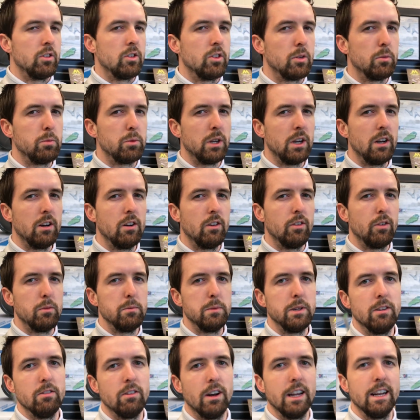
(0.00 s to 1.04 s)
Sub-zero for
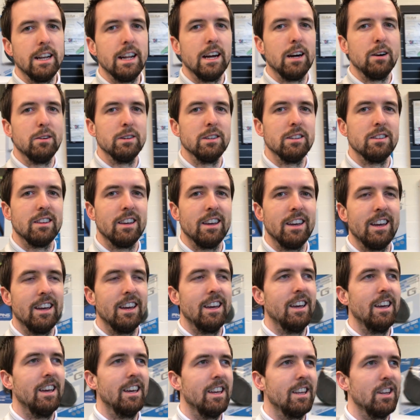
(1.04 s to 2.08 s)
me right now is
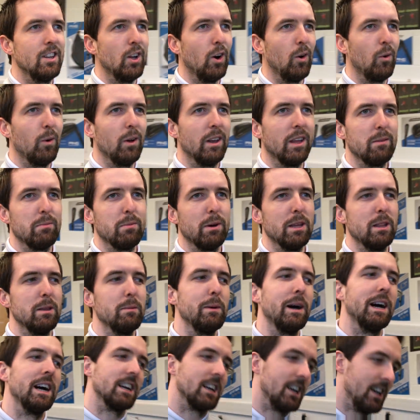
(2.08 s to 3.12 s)
not one I put in the
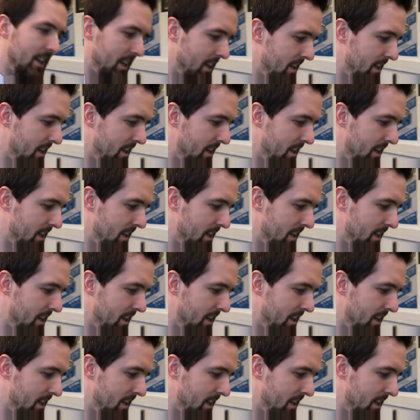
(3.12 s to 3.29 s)
bag.